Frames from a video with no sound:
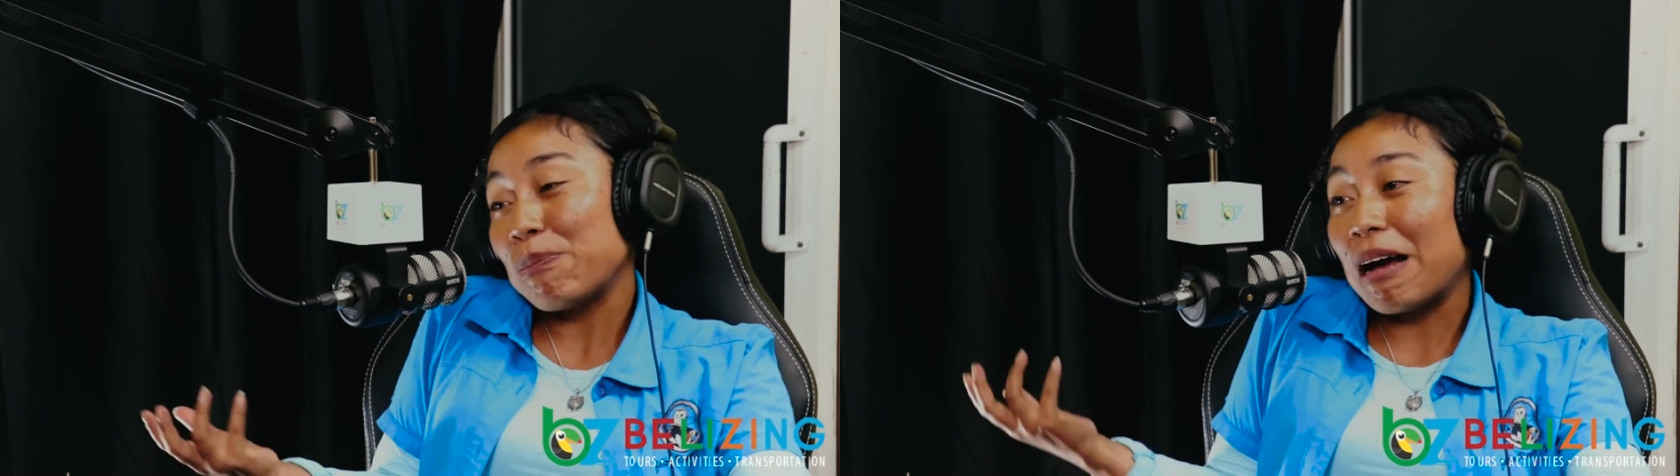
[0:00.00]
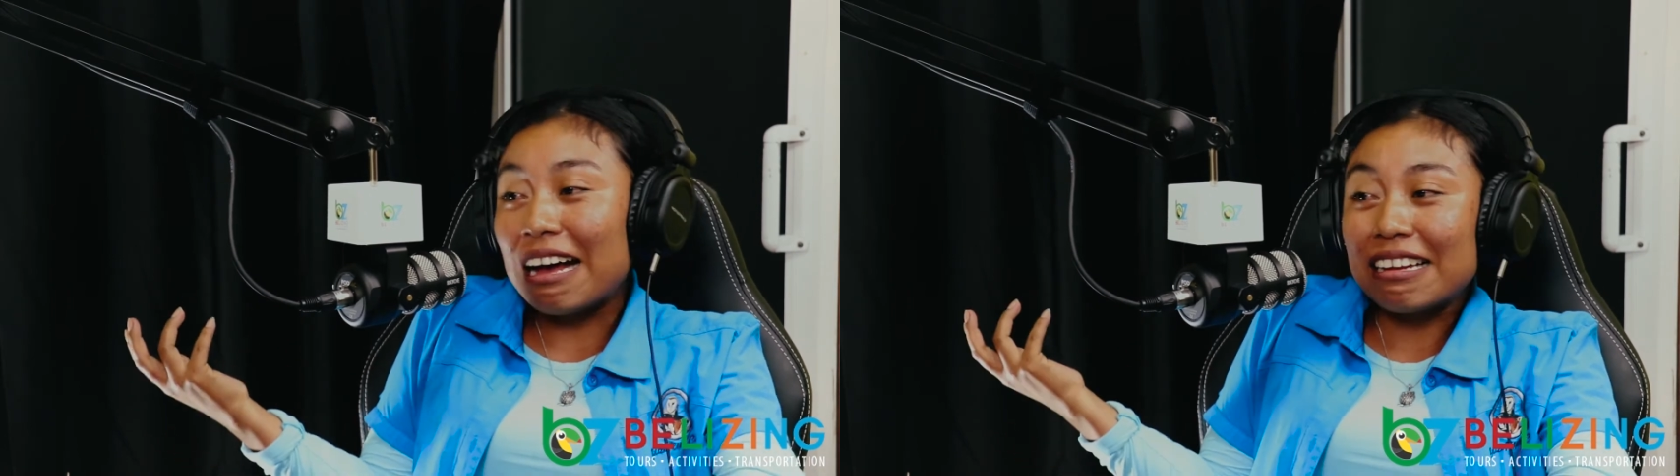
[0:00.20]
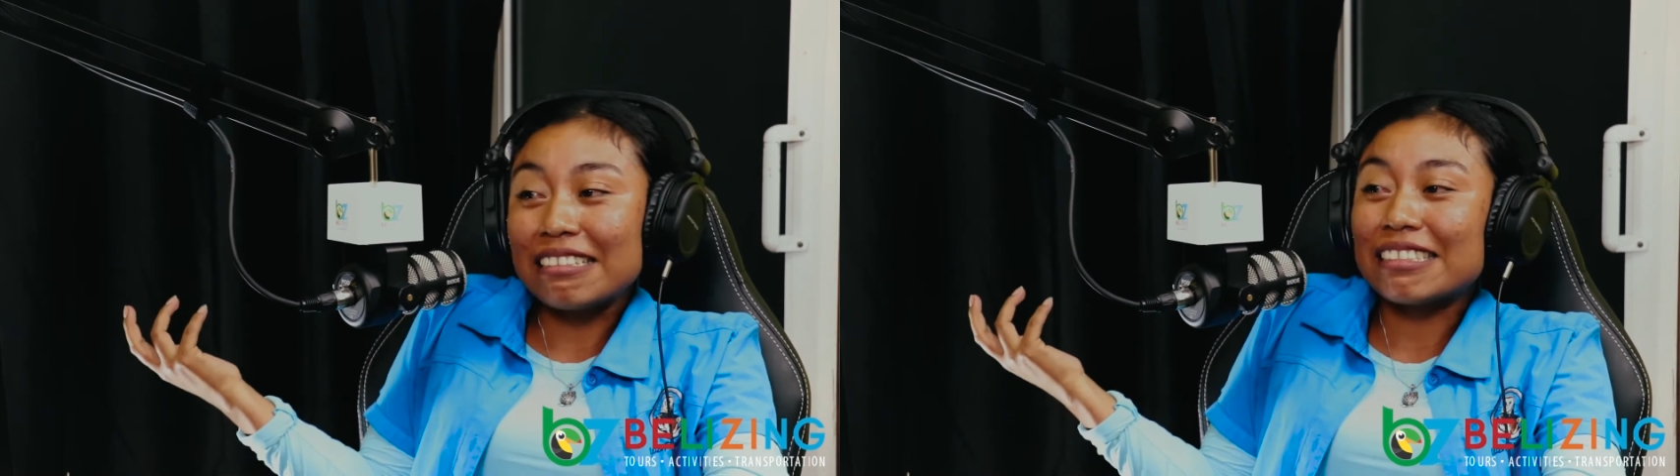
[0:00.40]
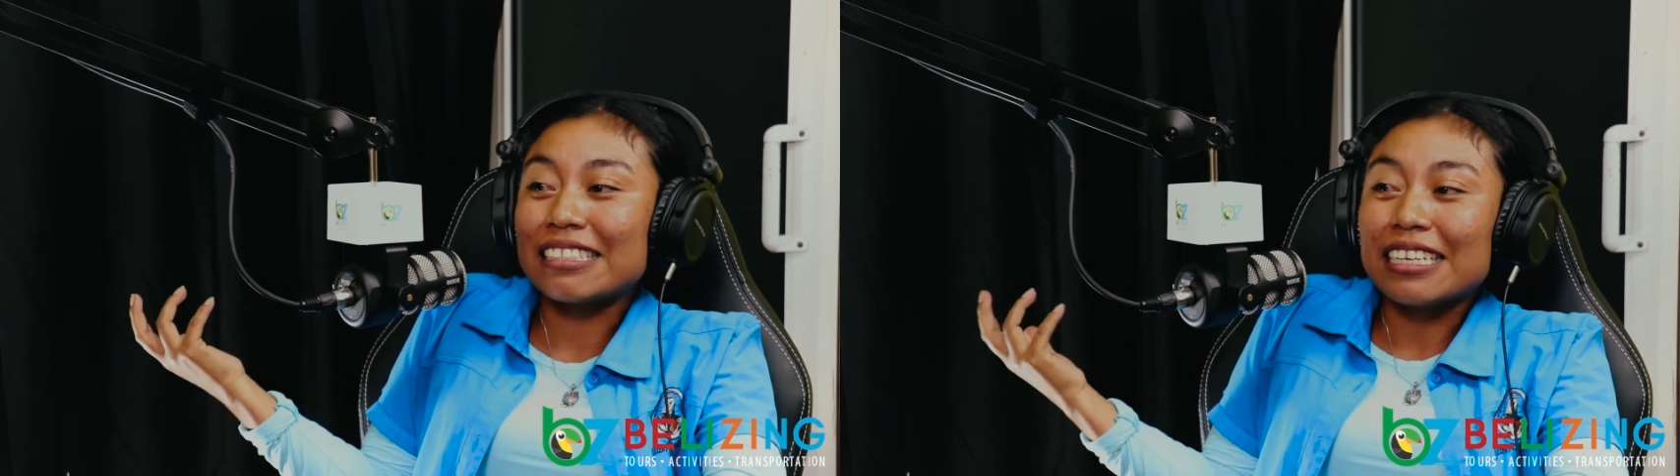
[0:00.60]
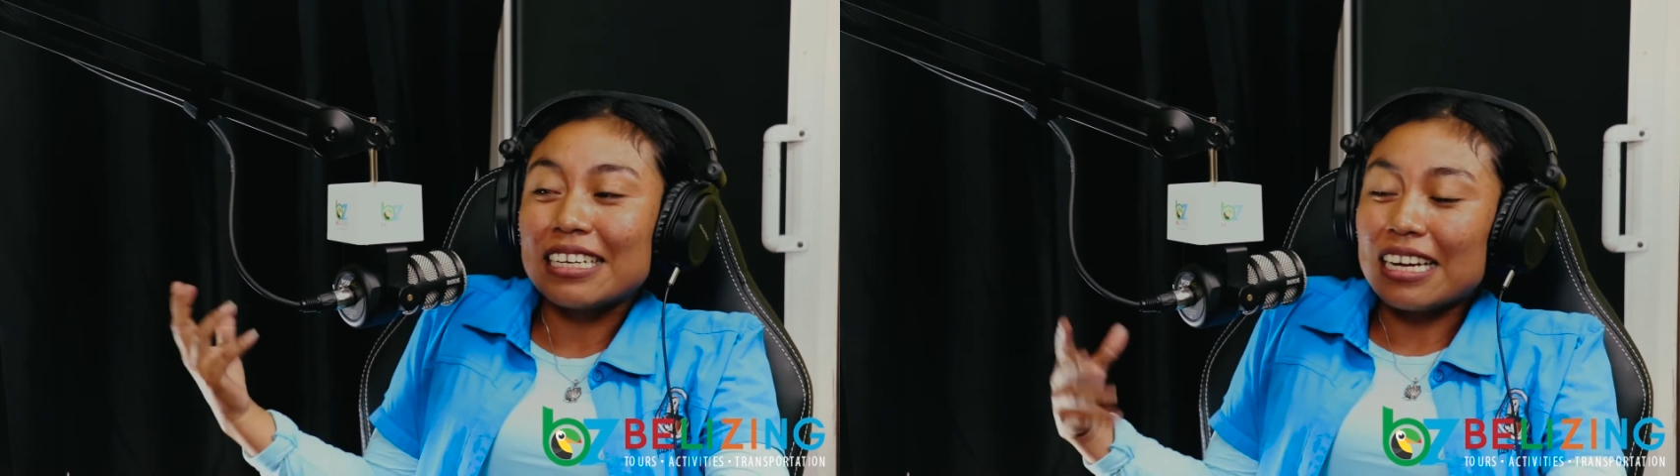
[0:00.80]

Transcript: pants,